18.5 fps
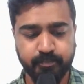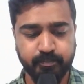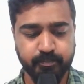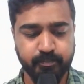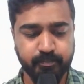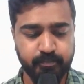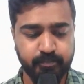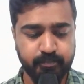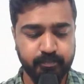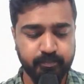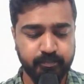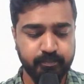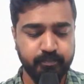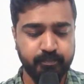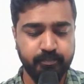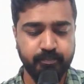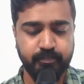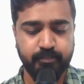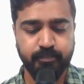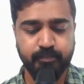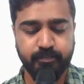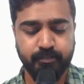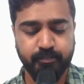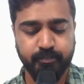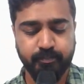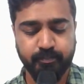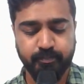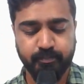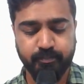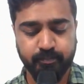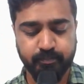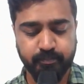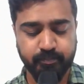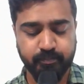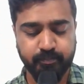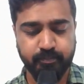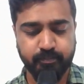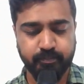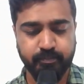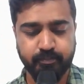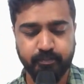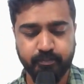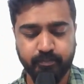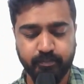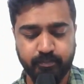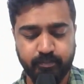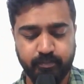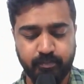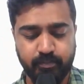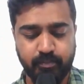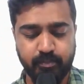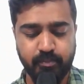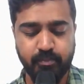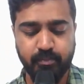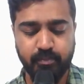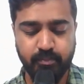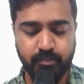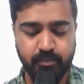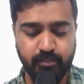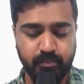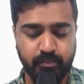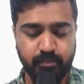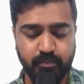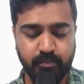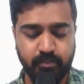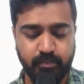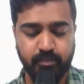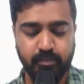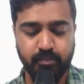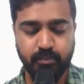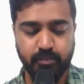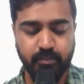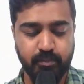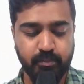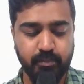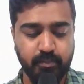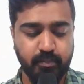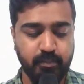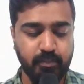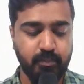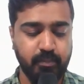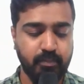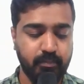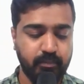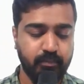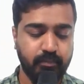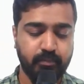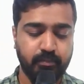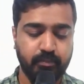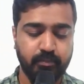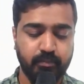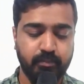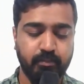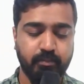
[no speech]